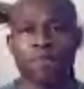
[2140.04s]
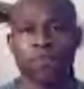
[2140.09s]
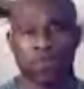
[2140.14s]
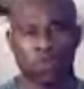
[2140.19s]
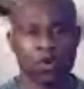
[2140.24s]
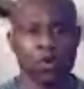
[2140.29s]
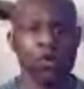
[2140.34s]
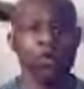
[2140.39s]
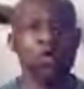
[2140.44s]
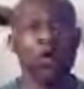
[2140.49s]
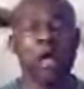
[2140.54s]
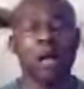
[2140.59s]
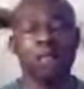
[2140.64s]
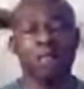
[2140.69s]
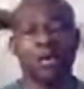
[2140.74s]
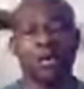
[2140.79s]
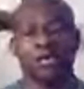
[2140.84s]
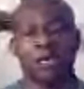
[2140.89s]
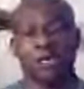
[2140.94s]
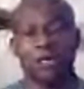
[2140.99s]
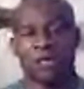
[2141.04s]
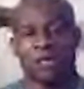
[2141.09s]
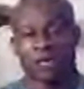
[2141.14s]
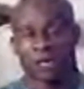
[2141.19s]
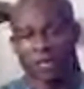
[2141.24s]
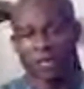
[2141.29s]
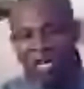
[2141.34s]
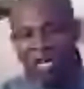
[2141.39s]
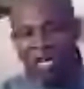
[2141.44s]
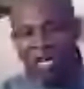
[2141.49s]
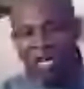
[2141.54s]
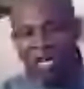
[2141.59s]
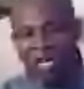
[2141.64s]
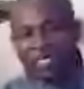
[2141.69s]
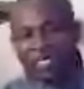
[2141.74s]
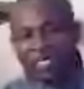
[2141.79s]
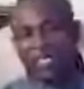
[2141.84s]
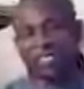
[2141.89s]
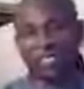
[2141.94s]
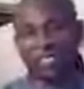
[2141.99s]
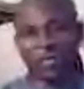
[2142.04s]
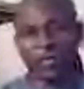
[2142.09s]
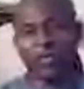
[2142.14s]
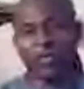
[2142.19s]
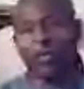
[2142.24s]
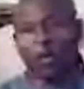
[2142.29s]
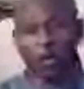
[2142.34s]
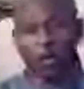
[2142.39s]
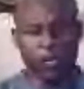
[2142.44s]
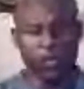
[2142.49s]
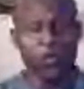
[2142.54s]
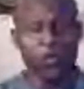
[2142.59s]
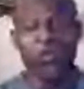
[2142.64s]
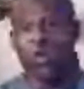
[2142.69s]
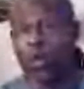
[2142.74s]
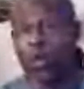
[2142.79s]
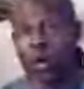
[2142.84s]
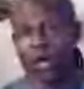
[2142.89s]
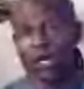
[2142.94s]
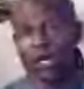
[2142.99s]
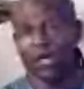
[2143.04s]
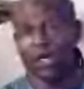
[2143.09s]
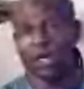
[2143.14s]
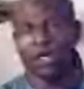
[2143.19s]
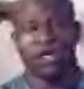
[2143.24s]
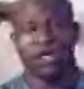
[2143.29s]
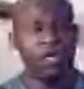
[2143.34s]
So I'm going to give this sister a call in New York.